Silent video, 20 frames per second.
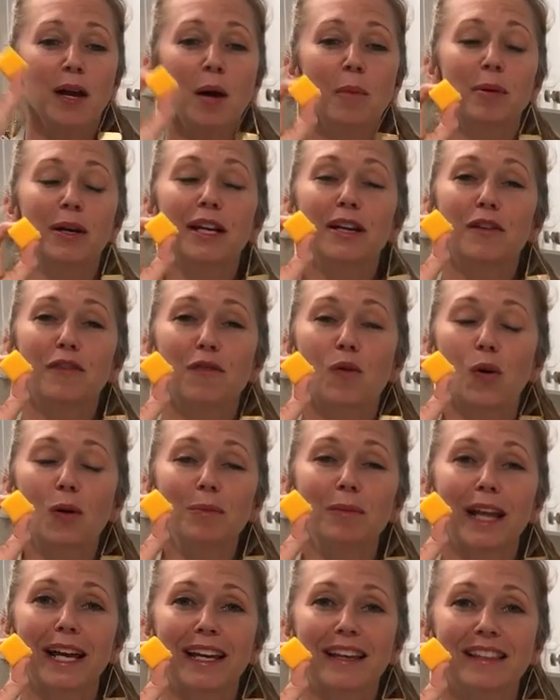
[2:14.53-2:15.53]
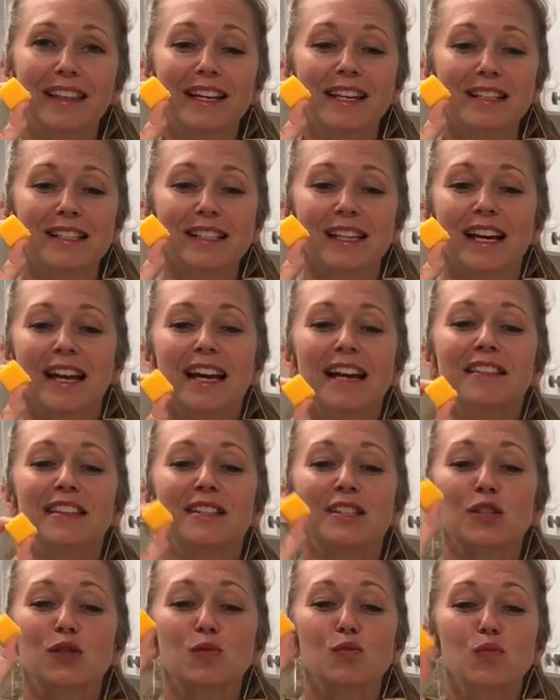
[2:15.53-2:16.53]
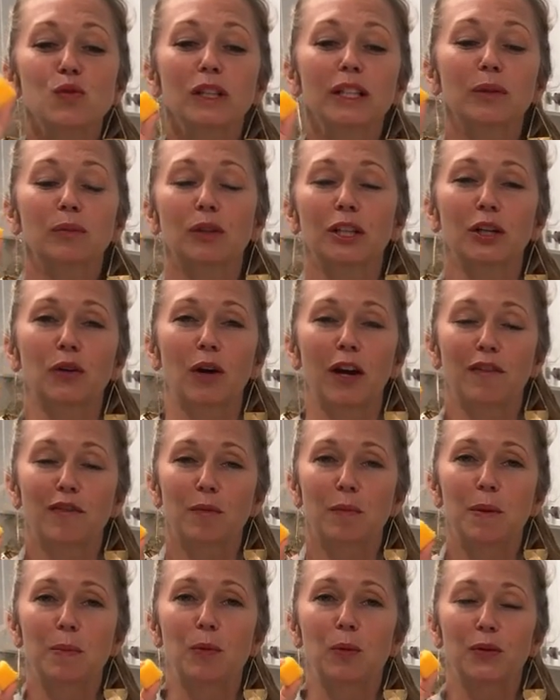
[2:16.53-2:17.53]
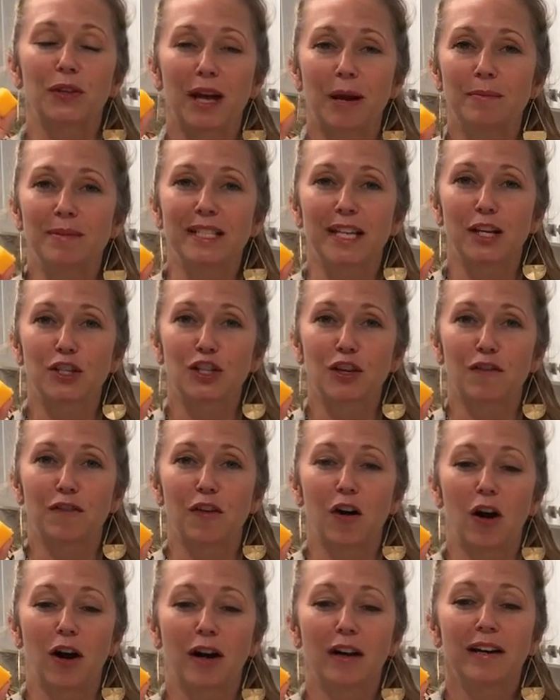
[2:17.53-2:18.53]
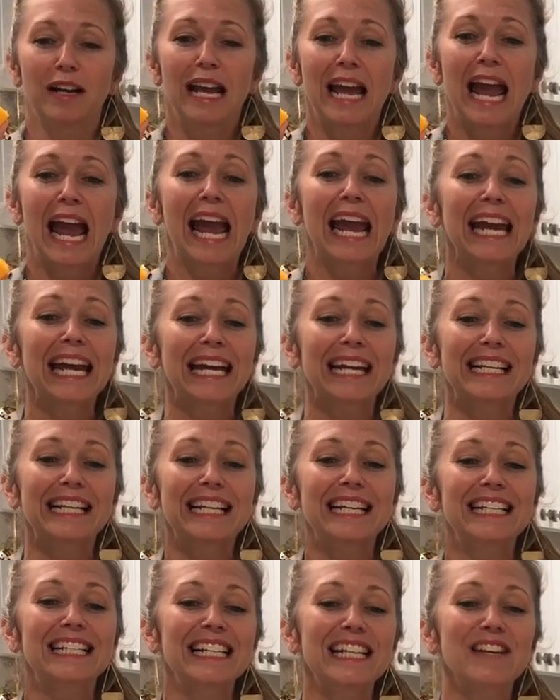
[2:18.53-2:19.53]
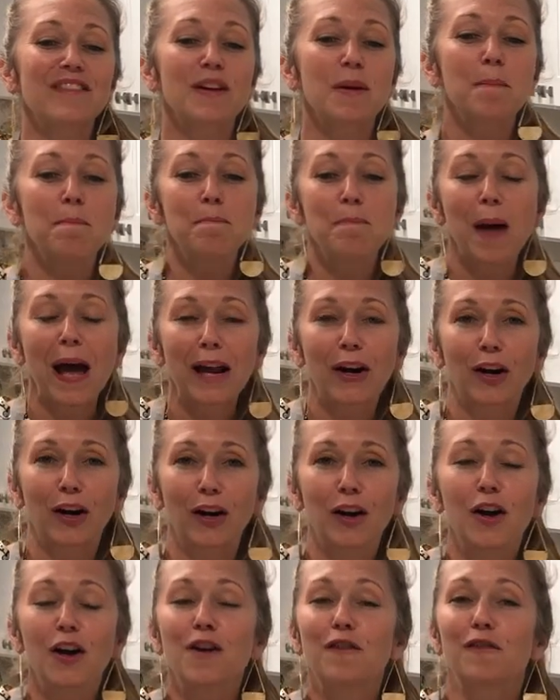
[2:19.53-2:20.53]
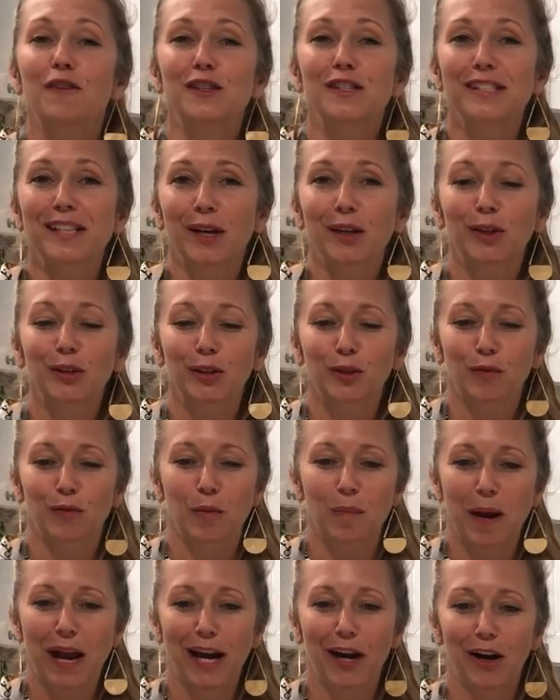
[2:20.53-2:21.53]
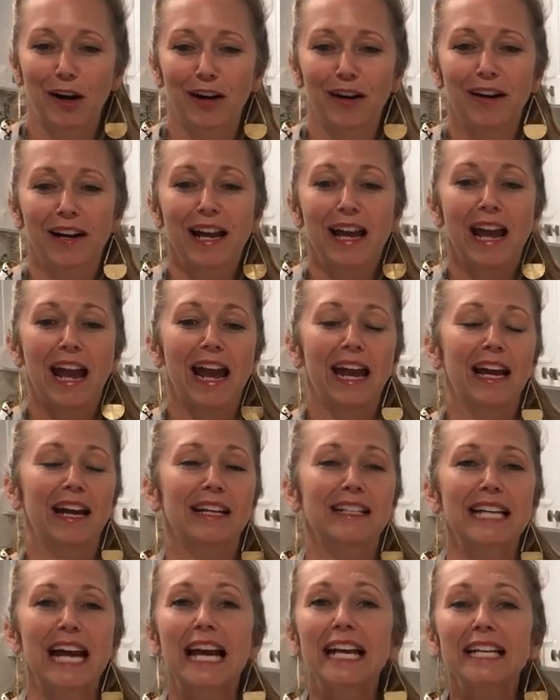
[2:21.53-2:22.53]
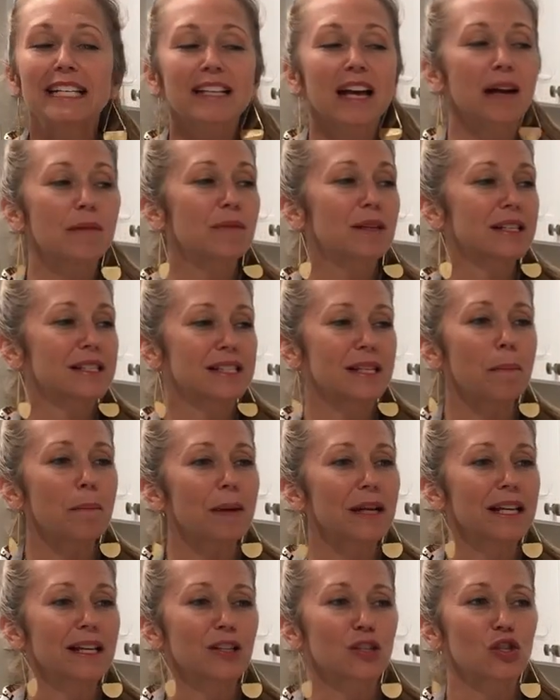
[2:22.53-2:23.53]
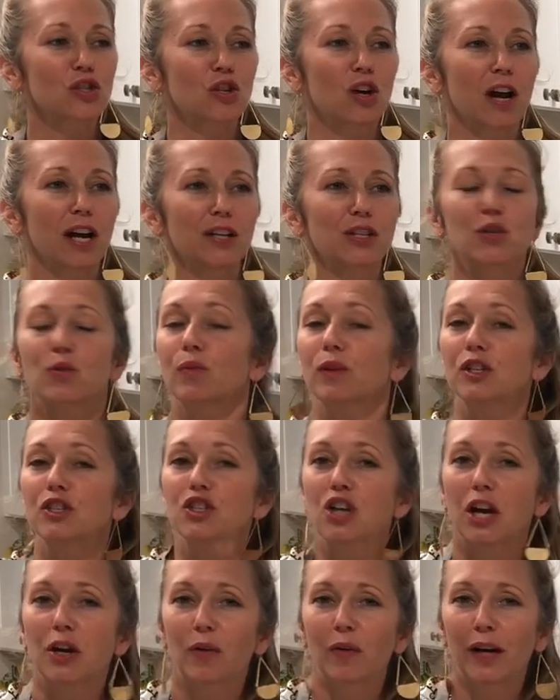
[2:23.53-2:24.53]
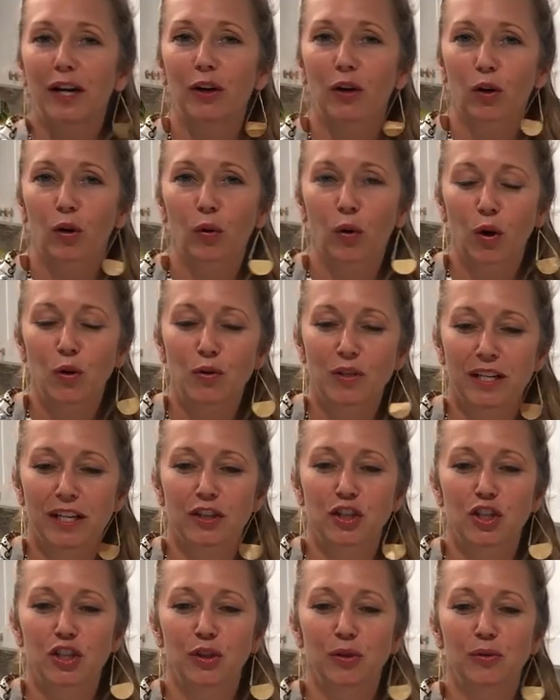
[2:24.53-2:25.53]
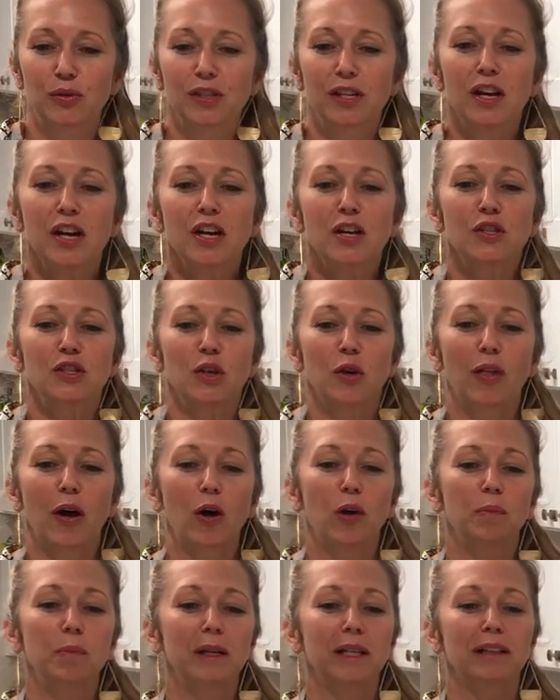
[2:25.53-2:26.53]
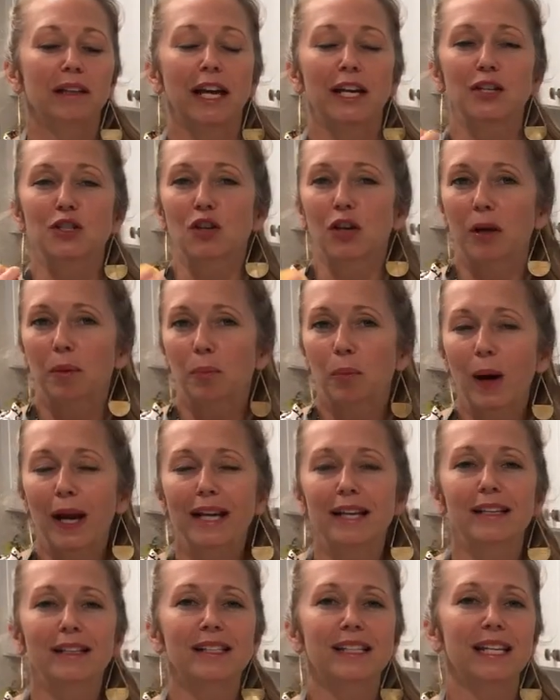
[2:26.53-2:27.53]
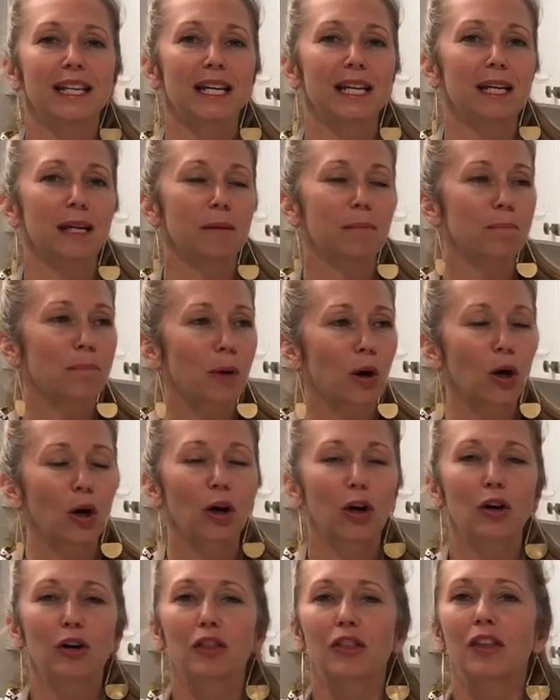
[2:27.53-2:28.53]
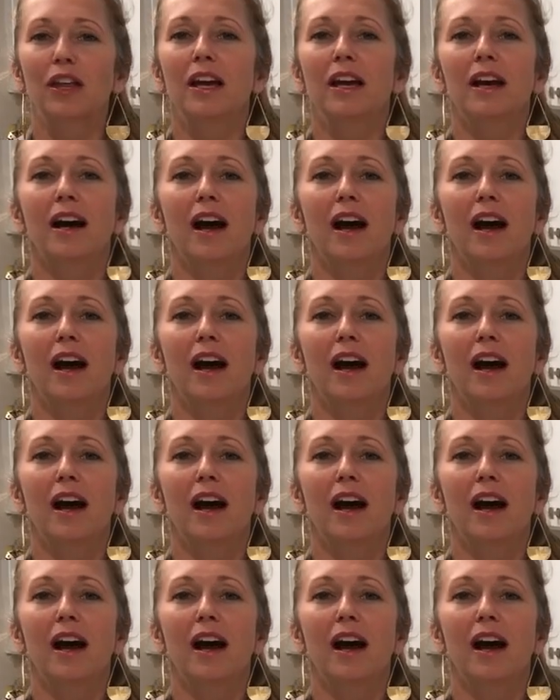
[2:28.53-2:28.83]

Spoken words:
But in a form like this is really, really great for people with MTHFR, and it's even better for cellular repair and anytime that somebody is trying to regenerate or grow tissues. So that would be like during pregnancy, birth,